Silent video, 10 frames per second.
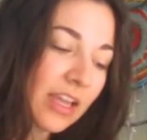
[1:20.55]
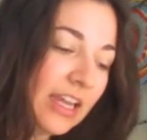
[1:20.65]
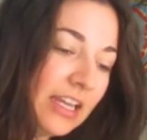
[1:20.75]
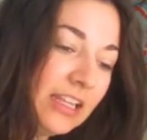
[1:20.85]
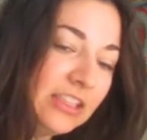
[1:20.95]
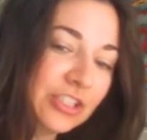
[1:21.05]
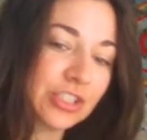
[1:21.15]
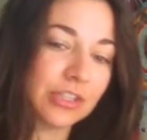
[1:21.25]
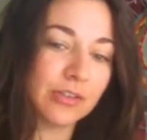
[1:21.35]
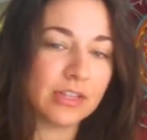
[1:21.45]
And in this
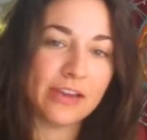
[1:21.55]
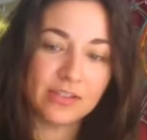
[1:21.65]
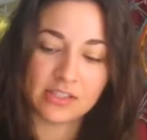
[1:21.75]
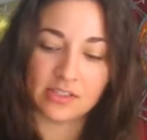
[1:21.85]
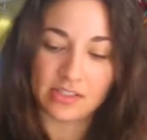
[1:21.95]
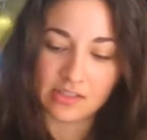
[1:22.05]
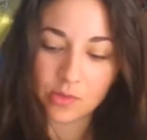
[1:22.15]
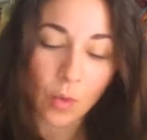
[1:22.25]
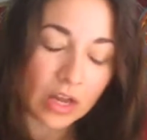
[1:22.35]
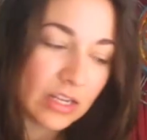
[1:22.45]
show, ever since
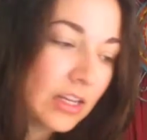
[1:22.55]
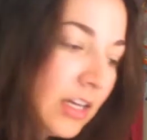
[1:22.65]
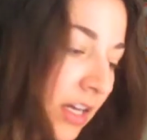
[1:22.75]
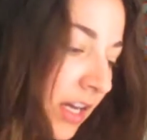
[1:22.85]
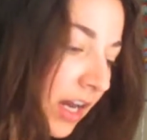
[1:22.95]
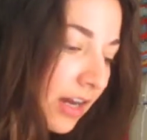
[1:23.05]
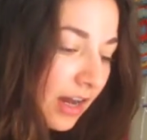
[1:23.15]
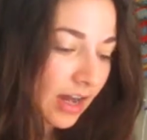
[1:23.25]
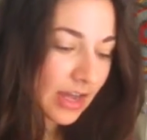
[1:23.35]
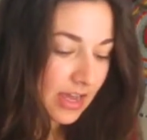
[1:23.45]
season one,
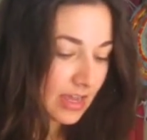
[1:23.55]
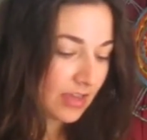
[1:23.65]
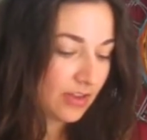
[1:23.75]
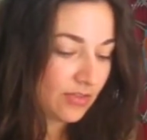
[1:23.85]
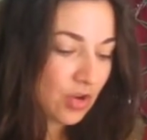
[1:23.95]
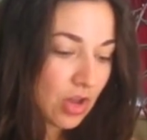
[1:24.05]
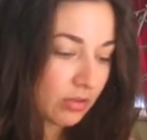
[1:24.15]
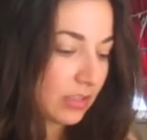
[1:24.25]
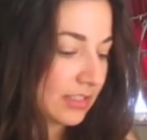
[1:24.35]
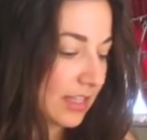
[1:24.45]
I
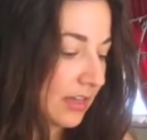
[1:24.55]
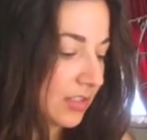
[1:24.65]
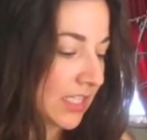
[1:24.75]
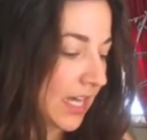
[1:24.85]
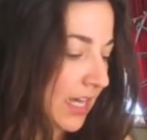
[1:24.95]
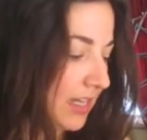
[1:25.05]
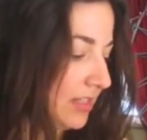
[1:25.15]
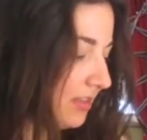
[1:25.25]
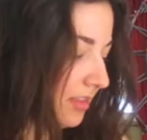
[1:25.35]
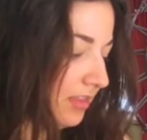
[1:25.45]
noticed
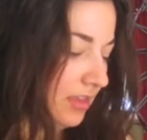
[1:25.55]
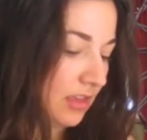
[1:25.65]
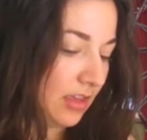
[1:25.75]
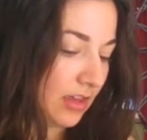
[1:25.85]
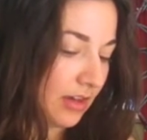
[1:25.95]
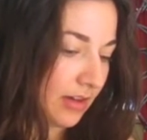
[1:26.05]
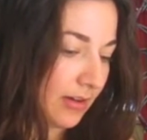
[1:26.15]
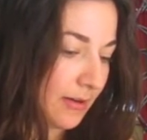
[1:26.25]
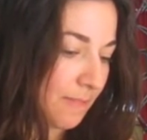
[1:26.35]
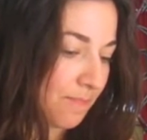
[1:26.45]
outside the
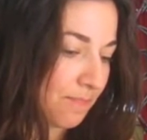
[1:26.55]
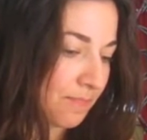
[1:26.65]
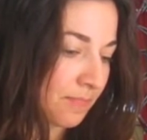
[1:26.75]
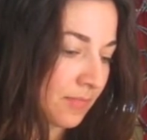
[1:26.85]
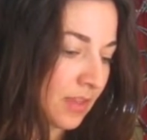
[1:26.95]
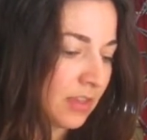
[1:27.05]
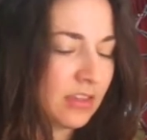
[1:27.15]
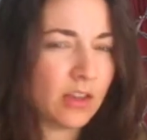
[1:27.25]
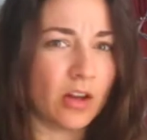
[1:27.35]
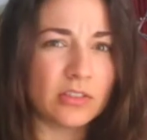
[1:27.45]
um,
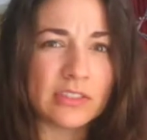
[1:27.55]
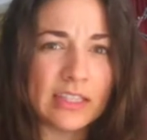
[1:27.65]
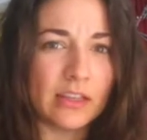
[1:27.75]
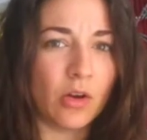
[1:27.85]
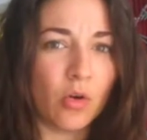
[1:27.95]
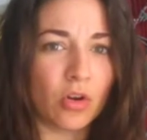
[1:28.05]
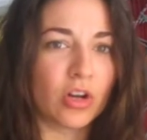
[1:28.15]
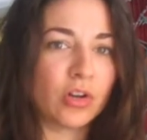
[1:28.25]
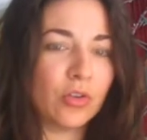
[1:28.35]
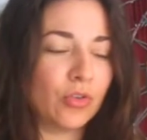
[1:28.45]
the all-seeing
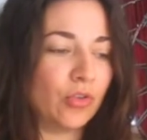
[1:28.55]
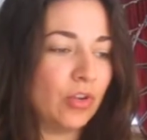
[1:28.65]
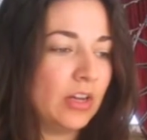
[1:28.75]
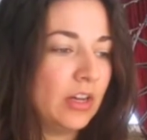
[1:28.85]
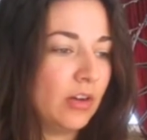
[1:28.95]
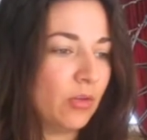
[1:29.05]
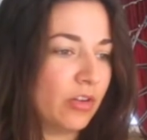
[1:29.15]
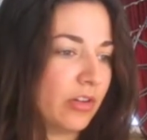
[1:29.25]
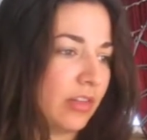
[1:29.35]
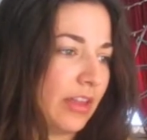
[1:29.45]
oracle
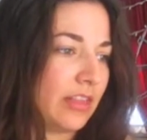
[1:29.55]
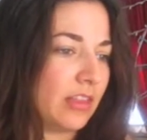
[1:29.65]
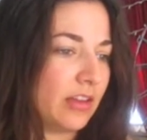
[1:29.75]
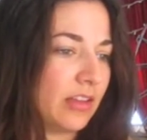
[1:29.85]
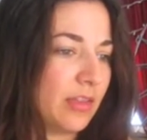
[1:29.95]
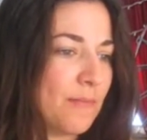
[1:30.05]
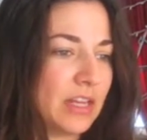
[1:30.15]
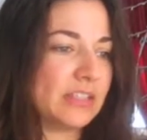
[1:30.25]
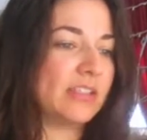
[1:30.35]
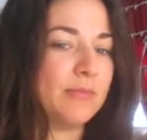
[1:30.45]
or like the, the
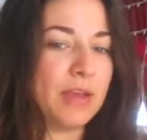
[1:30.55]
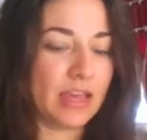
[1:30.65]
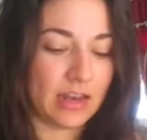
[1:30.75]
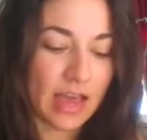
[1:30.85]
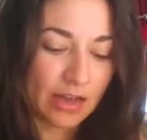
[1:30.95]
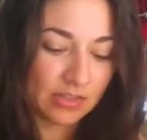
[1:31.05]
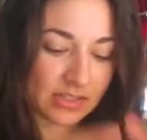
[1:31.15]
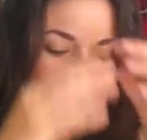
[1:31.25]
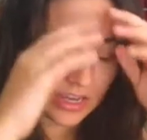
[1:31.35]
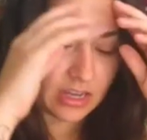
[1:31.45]
medicine man
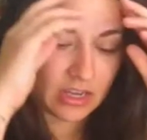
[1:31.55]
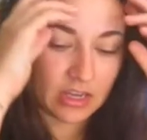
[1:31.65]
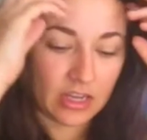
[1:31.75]
outside